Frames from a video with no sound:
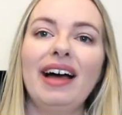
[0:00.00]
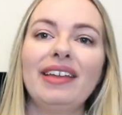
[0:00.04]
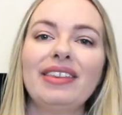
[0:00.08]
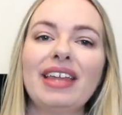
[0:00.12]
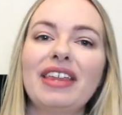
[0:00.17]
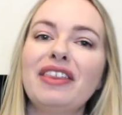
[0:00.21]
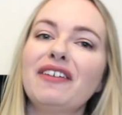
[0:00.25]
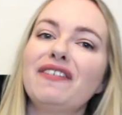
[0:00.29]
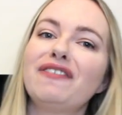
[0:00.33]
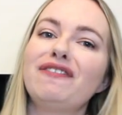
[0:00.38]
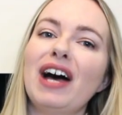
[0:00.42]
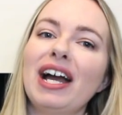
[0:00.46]
And
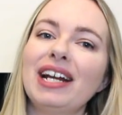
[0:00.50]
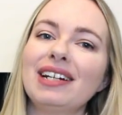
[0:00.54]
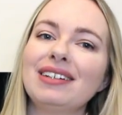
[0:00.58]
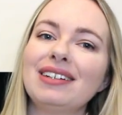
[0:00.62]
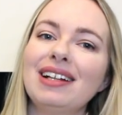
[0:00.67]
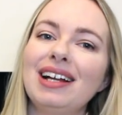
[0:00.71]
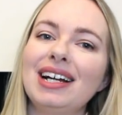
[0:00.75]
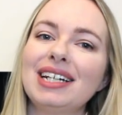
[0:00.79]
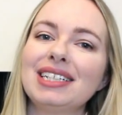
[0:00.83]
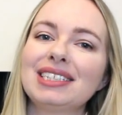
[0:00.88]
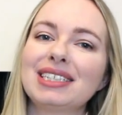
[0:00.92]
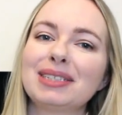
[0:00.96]
then the
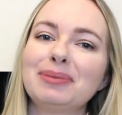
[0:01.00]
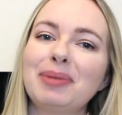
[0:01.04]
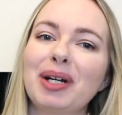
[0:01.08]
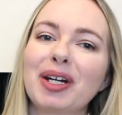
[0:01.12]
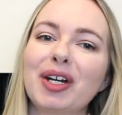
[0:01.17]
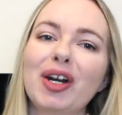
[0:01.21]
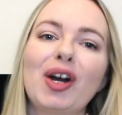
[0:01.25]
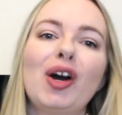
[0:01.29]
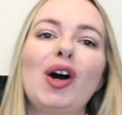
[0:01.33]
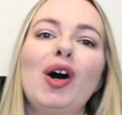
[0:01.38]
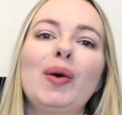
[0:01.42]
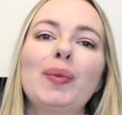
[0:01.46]
final item I
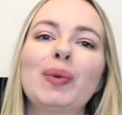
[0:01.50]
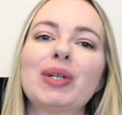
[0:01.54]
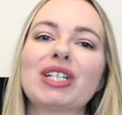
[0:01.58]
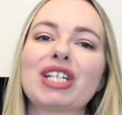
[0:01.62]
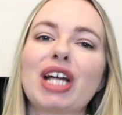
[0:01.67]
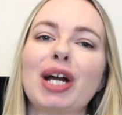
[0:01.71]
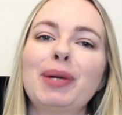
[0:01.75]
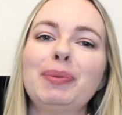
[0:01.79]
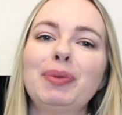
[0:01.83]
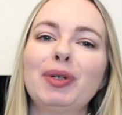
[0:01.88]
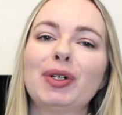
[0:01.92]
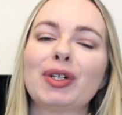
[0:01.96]
got, which
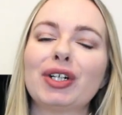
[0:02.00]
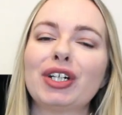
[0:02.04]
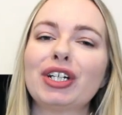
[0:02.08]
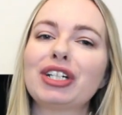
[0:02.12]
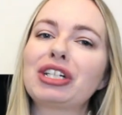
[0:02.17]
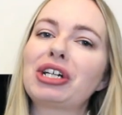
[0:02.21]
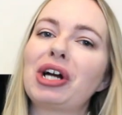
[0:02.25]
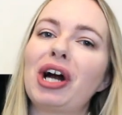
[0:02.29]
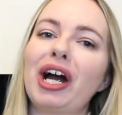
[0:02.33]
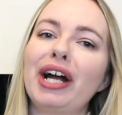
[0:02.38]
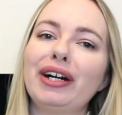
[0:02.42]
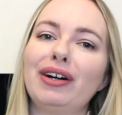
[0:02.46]
I'm not gonna
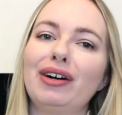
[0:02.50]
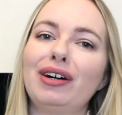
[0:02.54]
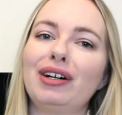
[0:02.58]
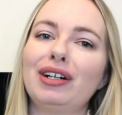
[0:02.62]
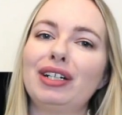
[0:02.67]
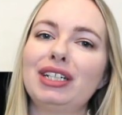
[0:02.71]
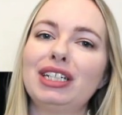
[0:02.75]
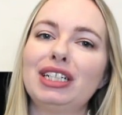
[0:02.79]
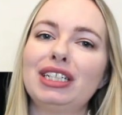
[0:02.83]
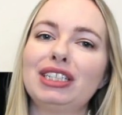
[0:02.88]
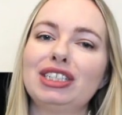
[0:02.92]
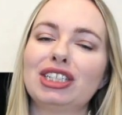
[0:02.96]
try
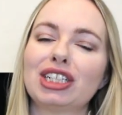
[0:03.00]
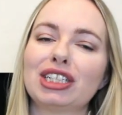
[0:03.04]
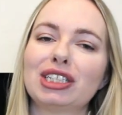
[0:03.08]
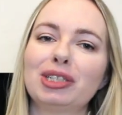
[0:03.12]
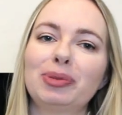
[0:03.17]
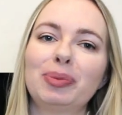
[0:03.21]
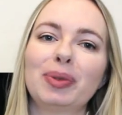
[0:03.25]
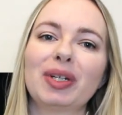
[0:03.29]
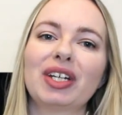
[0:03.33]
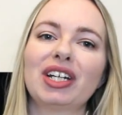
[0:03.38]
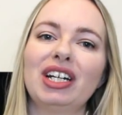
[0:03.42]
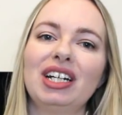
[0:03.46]
on
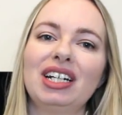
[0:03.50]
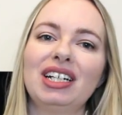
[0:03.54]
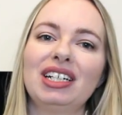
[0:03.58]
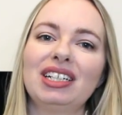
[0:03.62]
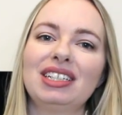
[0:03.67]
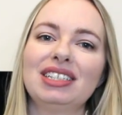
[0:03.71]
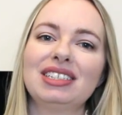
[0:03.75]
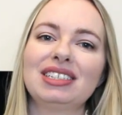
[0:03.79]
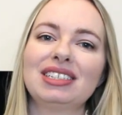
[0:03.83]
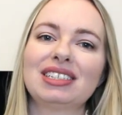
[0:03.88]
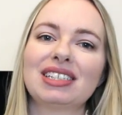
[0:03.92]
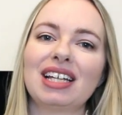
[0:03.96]
just
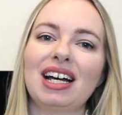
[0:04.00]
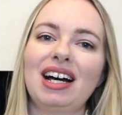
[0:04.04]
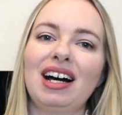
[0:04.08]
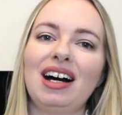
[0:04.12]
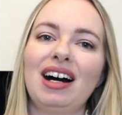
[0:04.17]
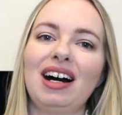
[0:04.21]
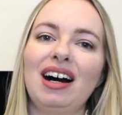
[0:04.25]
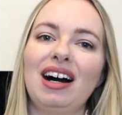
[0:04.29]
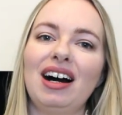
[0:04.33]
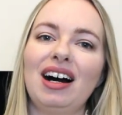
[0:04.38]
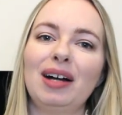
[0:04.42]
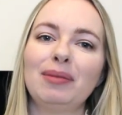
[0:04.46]
because
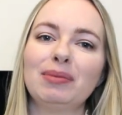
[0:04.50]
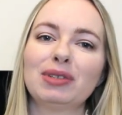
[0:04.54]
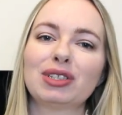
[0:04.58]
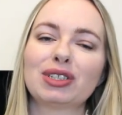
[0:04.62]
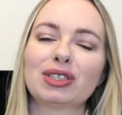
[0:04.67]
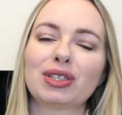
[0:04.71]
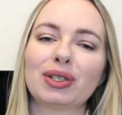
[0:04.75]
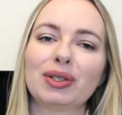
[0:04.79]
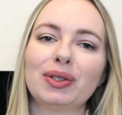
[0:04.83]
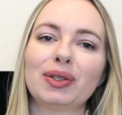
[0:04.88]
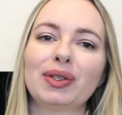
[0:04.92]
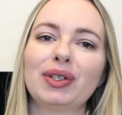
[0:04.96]
I'm
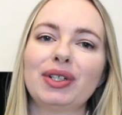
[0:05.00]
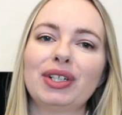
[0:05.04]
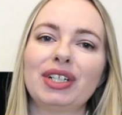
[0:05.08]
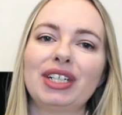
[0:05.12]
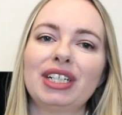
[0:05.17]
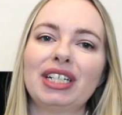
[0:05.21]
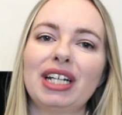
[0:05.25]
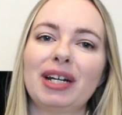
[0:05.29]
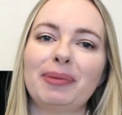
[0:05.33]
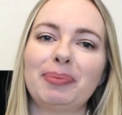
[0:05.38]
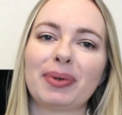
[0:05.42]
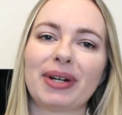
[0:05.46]
so
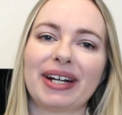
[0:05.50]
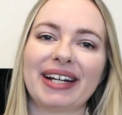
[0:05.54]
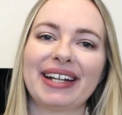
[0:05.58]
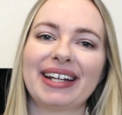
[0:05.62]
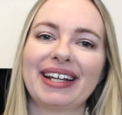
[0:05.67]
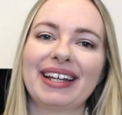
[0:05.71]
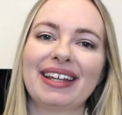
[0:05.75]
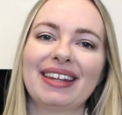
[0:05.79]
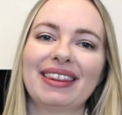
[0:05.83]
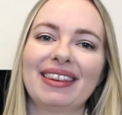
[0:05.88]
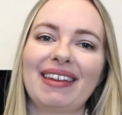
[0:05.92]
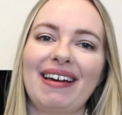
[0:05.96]
good at
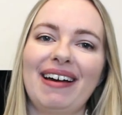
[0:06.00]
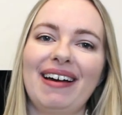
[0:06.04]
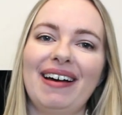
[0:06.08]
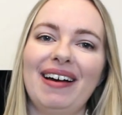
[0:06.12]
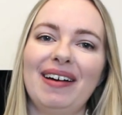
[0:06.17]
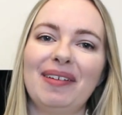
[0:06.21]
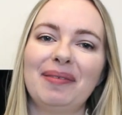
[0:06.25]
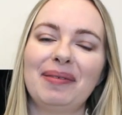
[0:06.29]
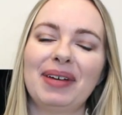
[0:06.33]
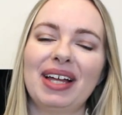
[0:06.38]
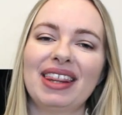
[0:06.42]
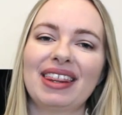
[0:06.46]
breaking
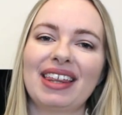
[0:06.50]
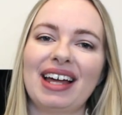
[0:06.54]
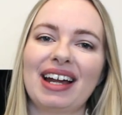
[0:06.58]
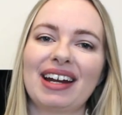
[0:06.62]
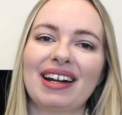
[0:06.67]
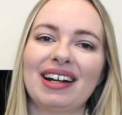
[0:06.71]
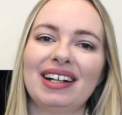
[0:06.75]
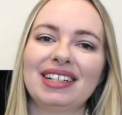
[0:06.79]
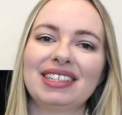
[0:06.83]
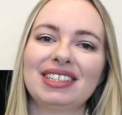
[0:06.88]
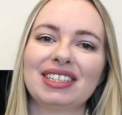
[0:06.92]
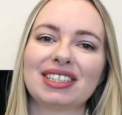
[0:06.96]
them that
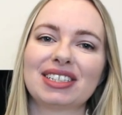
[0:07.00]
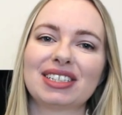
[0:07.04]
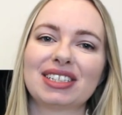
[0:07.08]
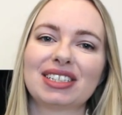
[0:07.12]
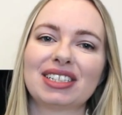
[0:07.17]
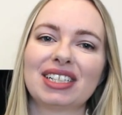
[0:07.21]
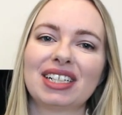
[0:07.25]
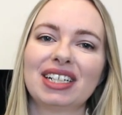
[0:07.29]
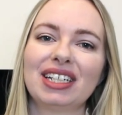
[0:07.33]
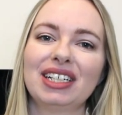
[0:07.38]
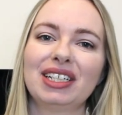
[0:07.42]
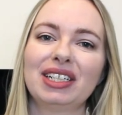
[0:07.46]
I
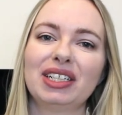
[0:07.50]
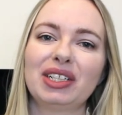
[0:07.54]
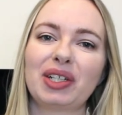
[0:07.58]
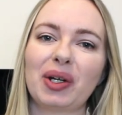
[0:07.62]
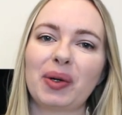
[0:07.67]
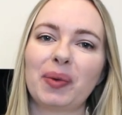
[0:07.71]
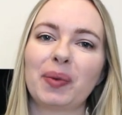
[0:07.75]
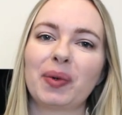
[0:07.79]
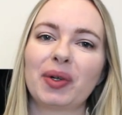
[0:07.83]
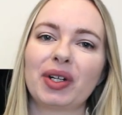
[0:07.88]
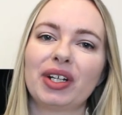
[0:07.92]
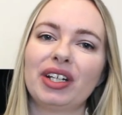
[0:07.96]
just
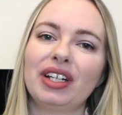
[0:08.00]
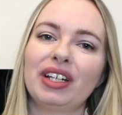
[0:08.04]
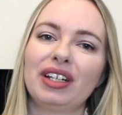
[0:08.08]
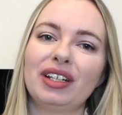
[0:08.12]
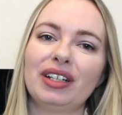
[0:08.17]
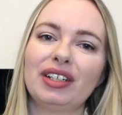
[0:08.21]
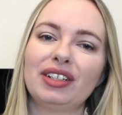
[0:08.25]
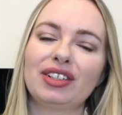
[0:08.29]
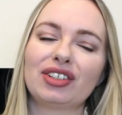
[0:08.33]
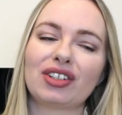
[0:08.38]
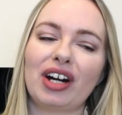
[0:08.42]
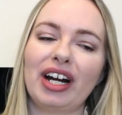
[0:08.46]
don't
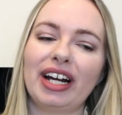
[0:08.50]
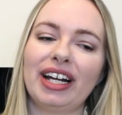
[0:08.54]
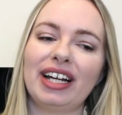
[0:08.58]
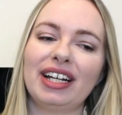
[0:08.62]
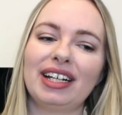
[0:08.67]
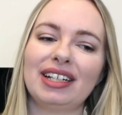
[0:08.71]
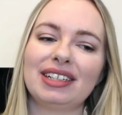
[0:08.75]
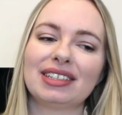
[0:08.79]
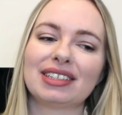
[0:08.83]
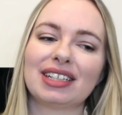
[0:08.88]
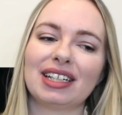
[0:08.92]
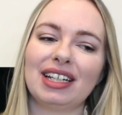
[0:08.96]
wanna try
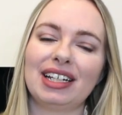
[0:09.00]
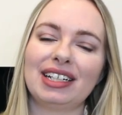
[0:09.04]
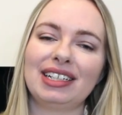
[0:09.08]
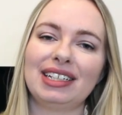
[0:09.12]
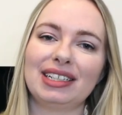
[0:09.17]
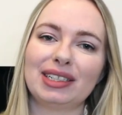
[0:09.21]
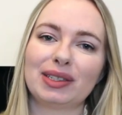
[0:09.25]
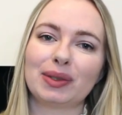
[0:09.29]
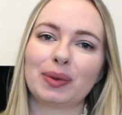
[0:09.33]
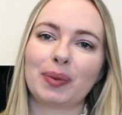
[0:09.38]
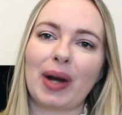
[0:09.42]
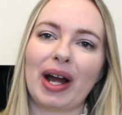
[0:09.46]
it until I
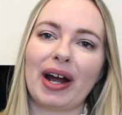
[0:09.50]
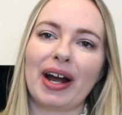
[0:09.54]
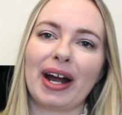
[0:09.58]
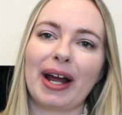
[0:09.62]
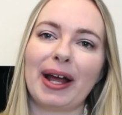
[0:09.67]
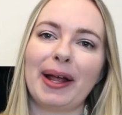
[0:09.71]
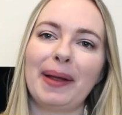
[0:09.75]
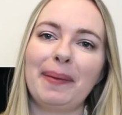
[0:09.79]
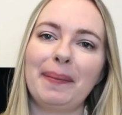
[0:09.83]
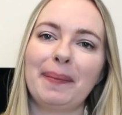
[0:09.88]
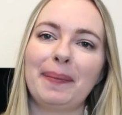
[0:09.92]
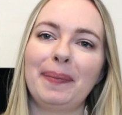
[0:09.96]
need to wear
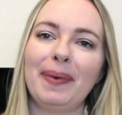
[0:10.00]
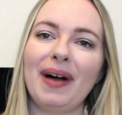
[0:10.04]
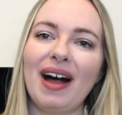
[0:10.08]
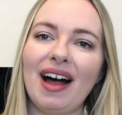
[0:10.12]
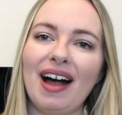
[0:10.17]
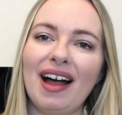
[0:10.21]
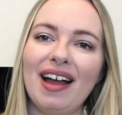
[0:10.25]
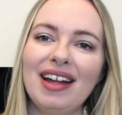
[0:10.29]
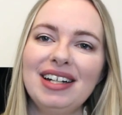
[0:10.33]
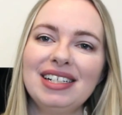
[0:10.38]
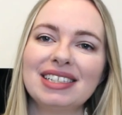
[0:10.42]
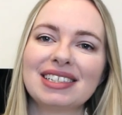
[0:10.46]
it,
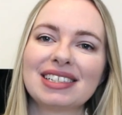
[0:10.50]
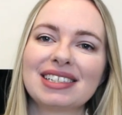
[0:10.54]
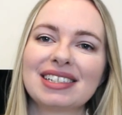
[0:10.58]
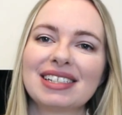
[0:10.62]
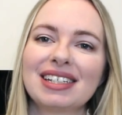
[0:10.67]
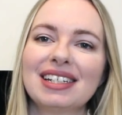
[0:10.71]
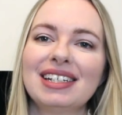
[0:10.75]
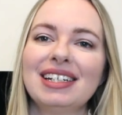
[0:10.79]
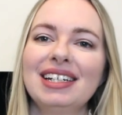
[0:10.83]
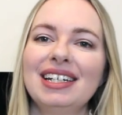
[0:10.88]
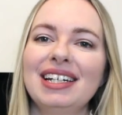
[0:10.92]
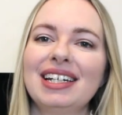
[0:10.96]
but
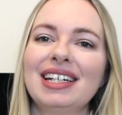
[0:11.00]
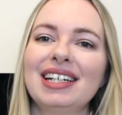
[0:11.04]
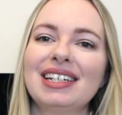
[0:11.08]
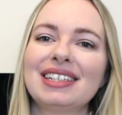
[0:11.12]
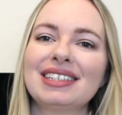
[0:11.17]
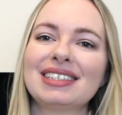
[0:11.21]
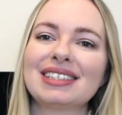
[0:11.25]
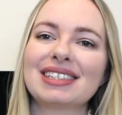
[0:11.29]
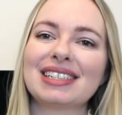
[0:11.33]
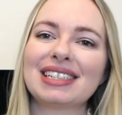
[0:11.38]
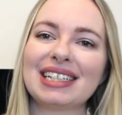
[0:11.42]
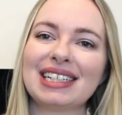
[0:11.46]
it
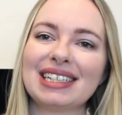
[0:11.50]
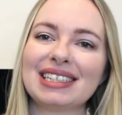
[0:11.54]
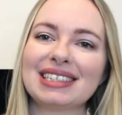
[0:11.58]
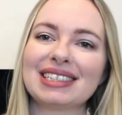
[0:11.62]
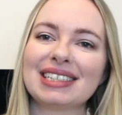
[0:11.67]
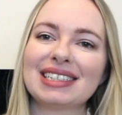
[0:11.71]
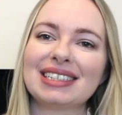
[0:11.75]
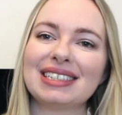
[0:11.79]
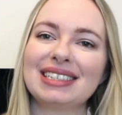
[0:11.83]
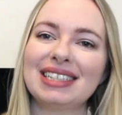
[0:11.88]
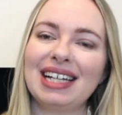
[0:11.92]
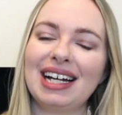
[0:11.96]
is
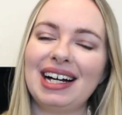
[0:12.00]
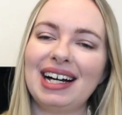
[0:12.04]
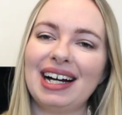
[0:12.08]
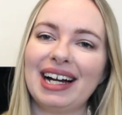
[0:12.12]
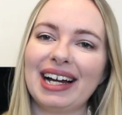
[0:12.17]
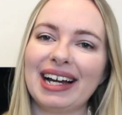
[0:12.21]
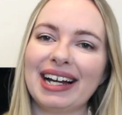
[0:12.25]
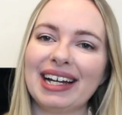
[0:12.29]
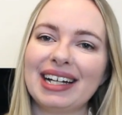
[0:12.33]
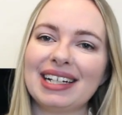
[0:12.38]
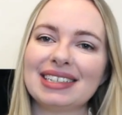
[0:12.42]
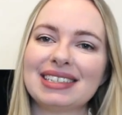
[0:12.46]
these
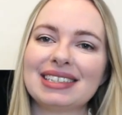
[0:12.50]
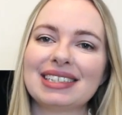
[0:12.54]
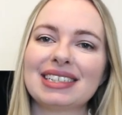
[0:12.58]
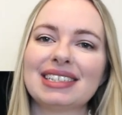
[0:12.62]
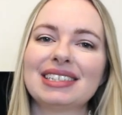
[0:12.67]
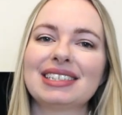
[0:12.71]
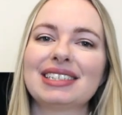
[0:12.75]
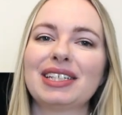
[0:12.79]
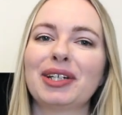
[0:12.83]
tights.